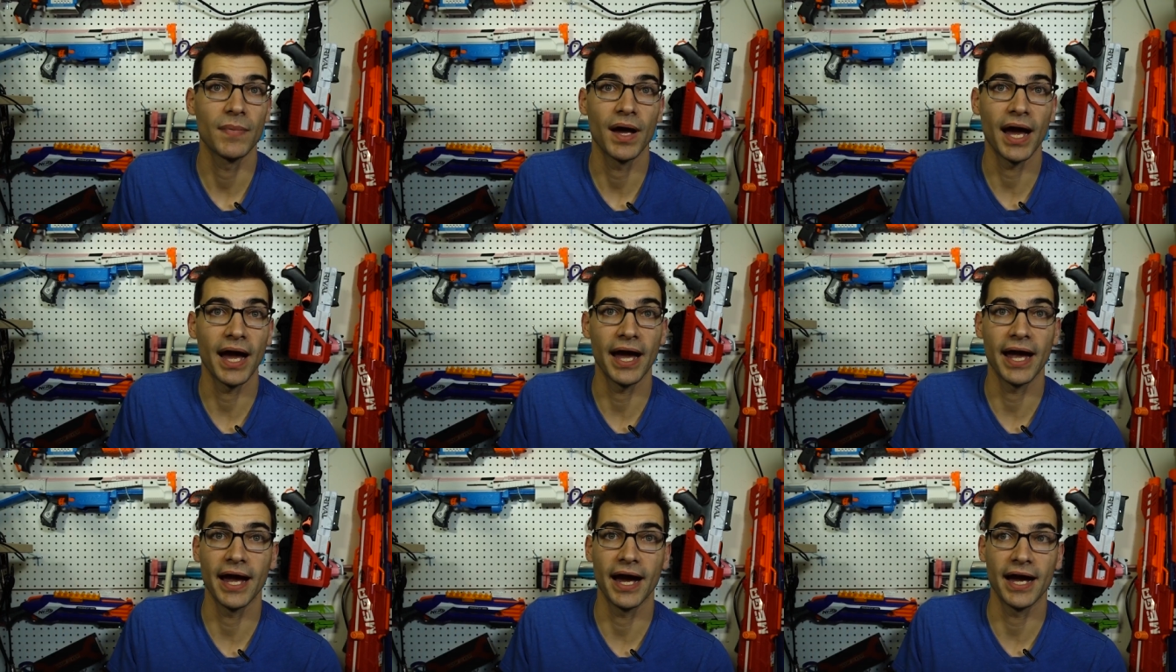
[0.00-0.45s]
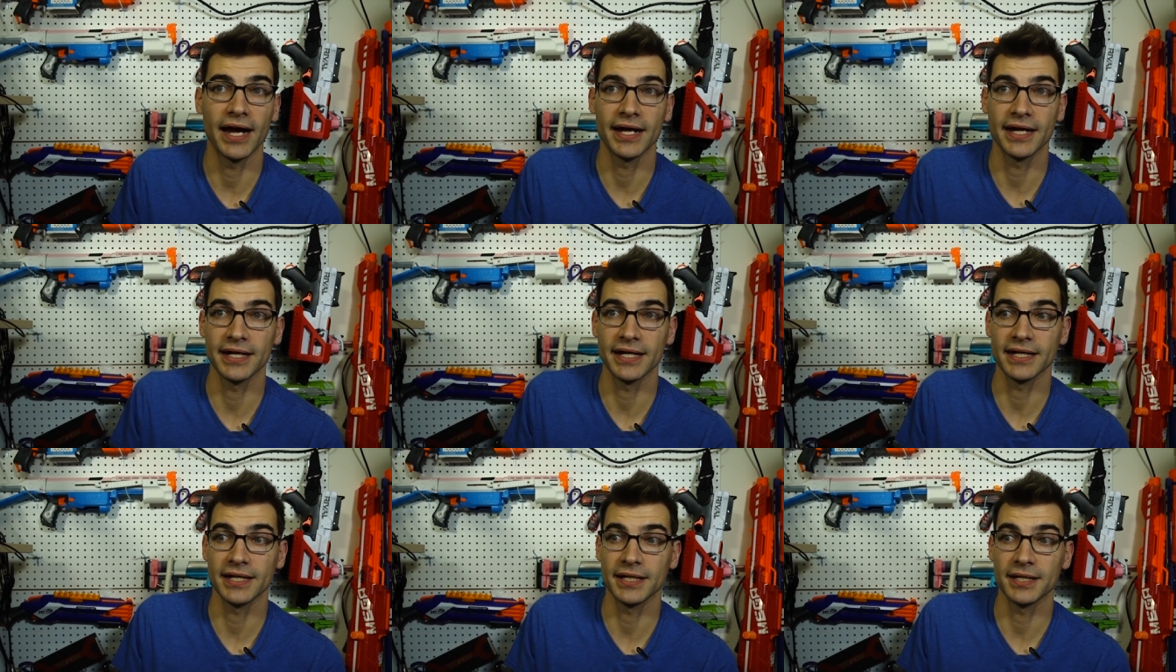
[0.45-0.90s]
I,
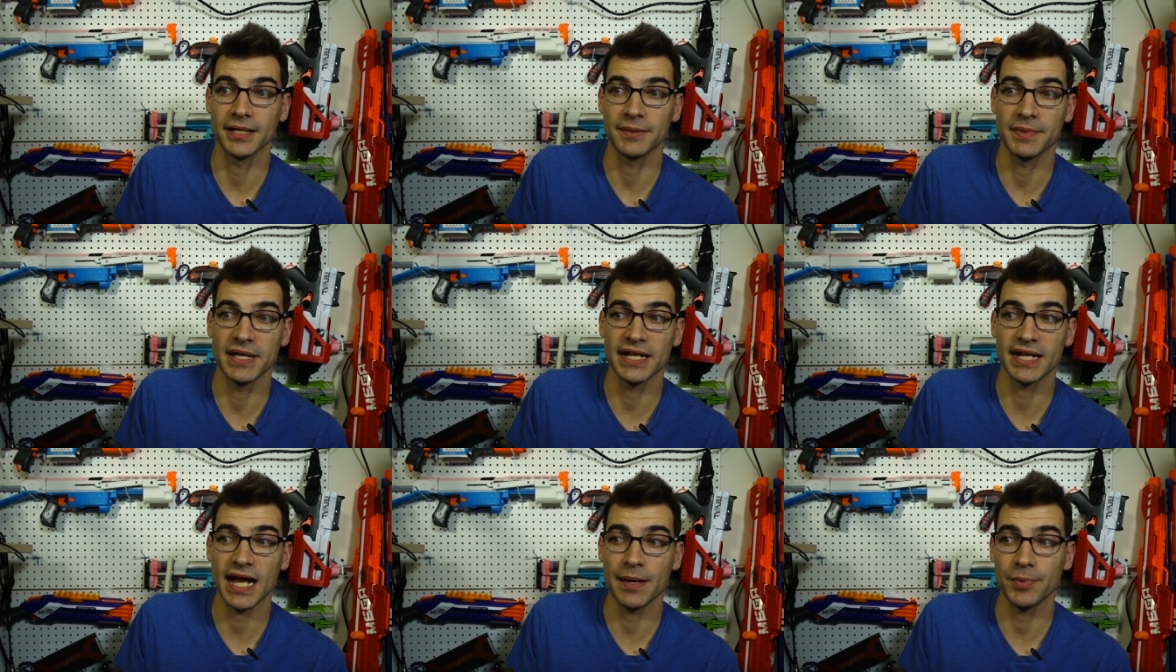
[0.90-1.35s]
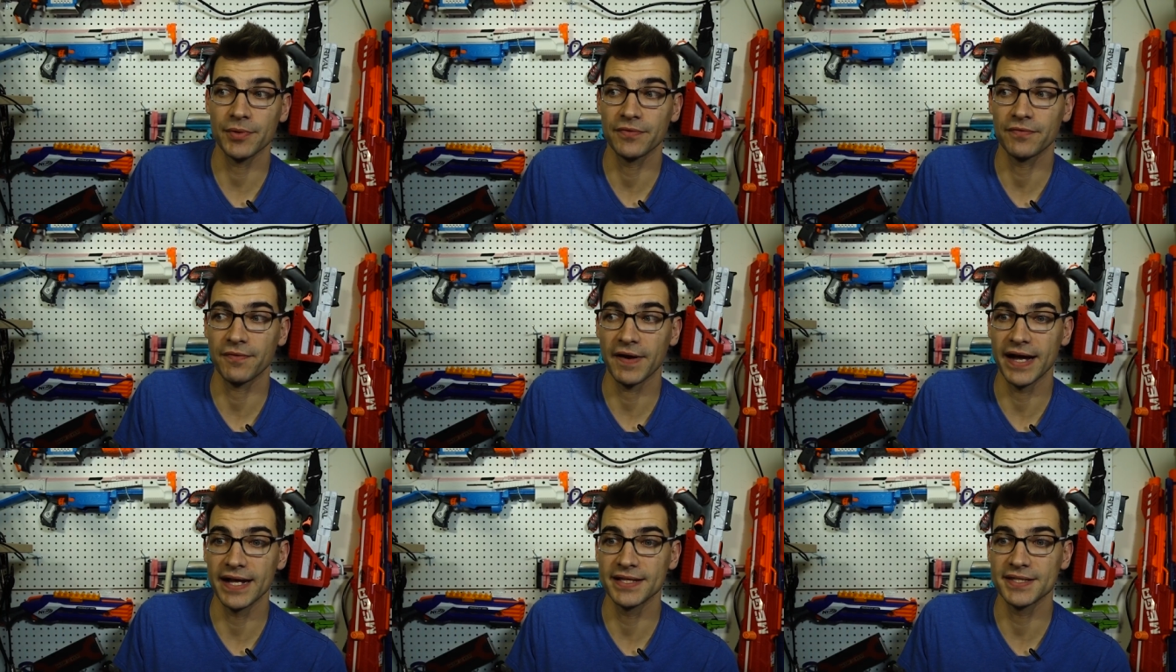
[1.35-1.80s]
I, me and a couple
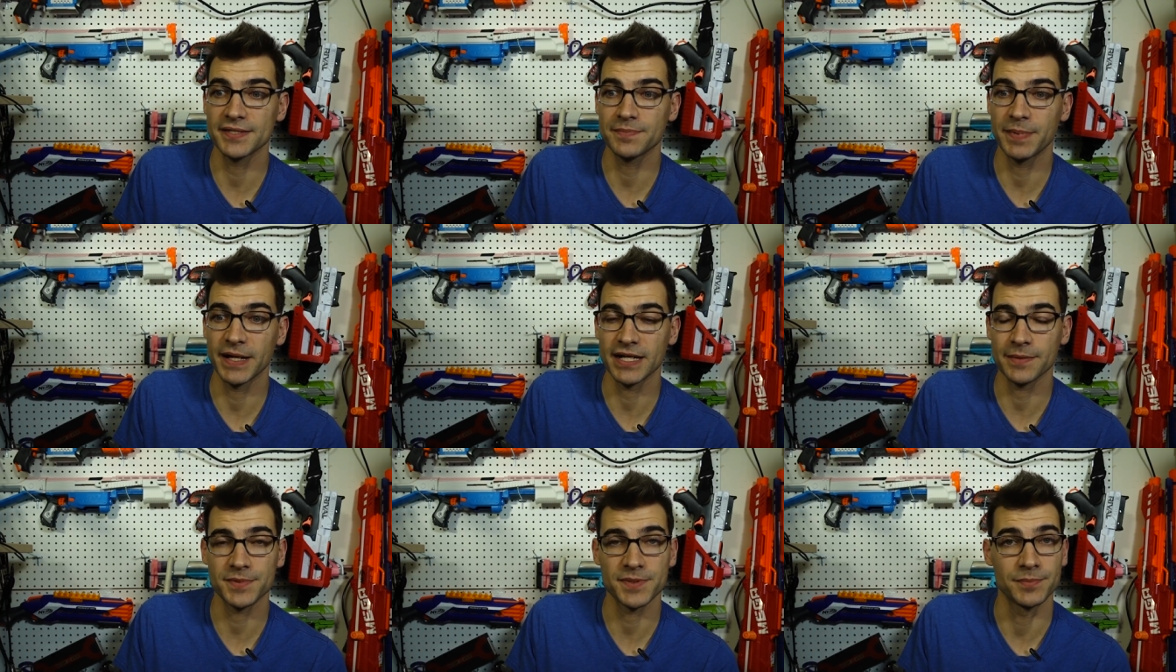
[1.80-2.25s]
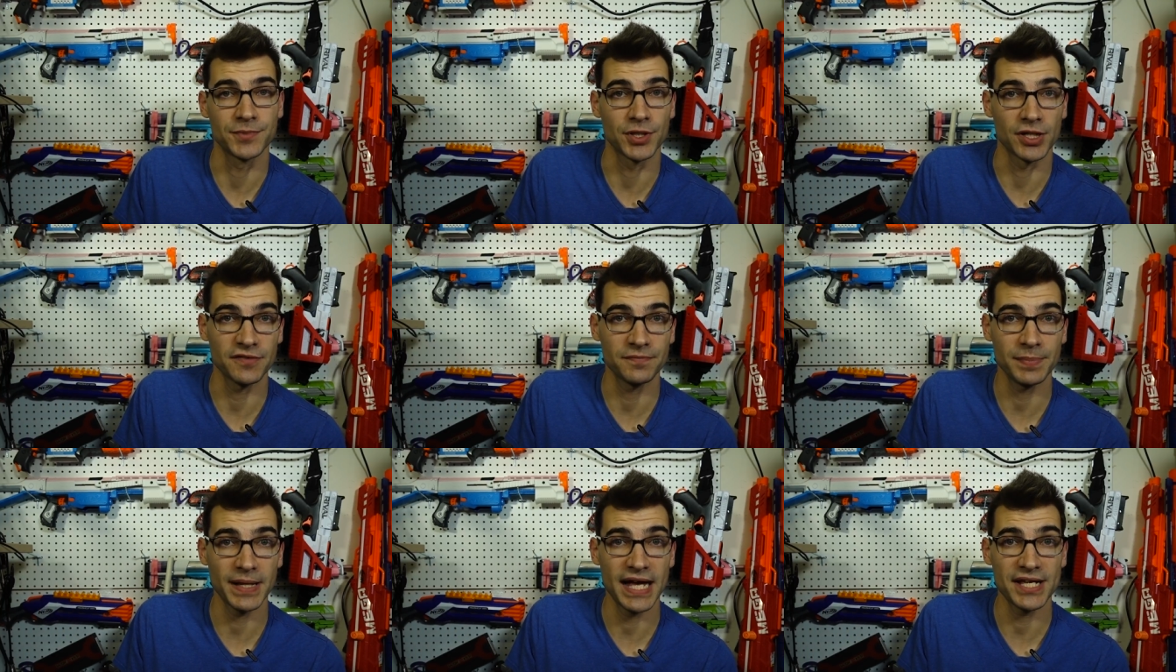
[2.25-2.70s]
friends picked up some
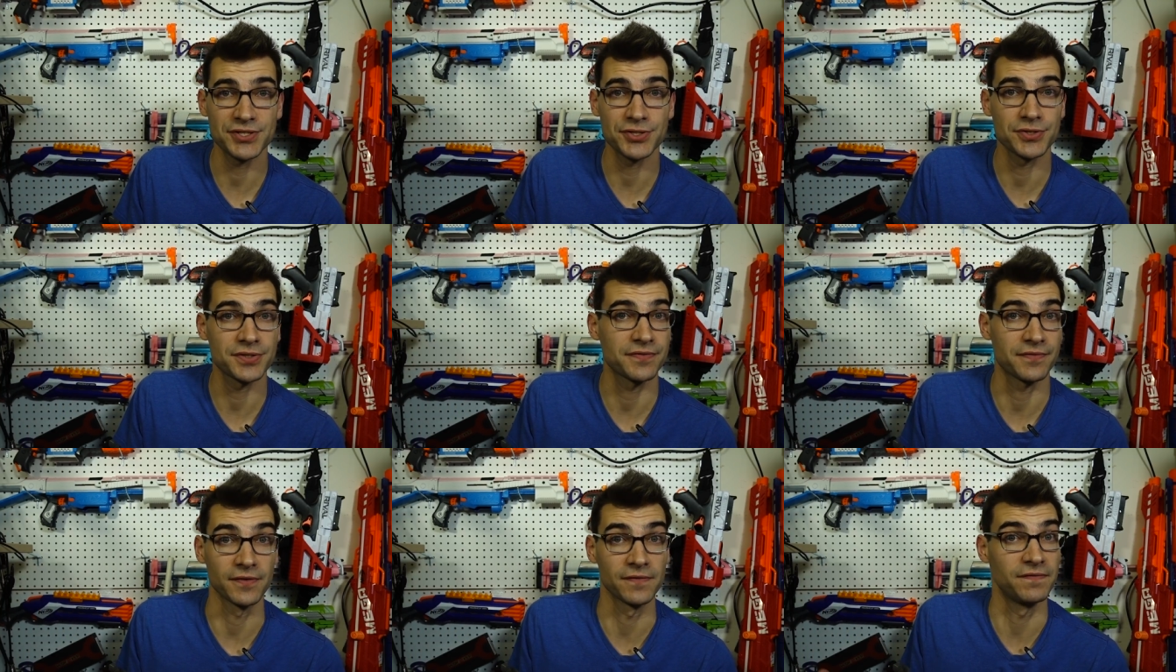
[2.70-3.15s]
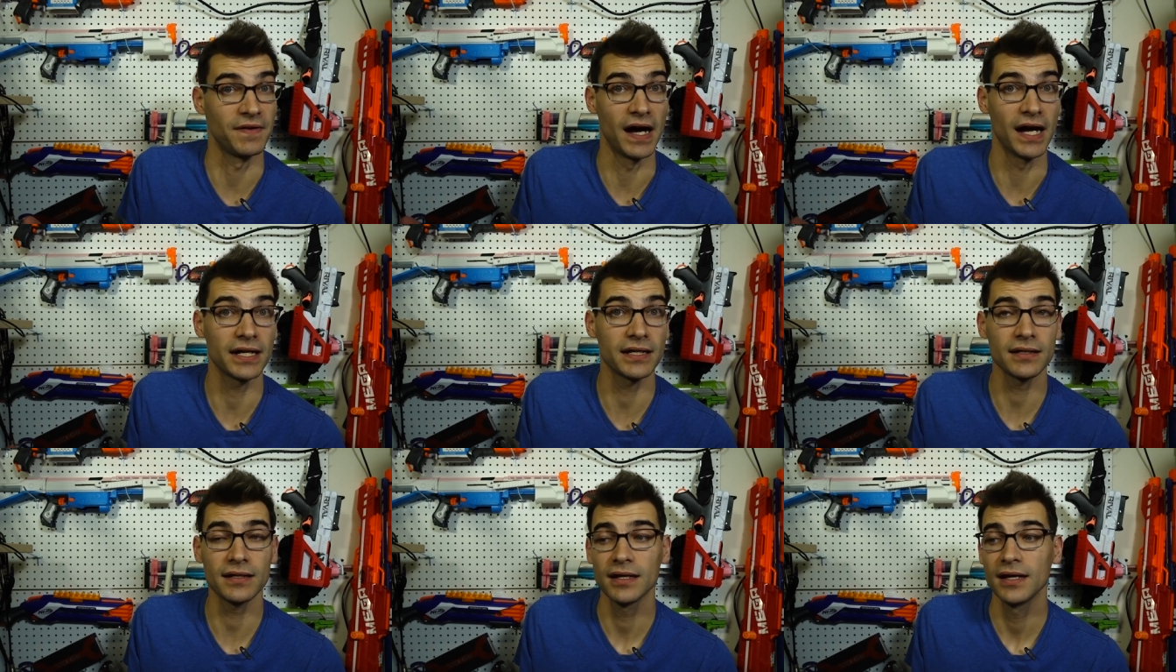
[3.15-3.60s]
Nerf blasters for
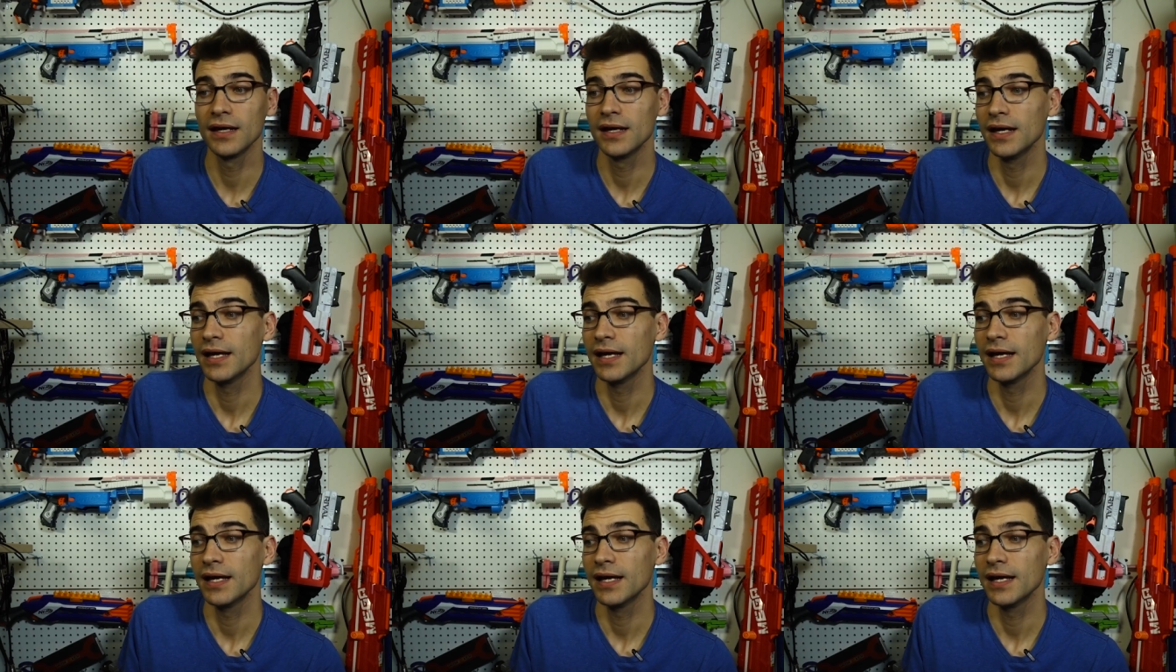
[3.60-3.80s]
fun.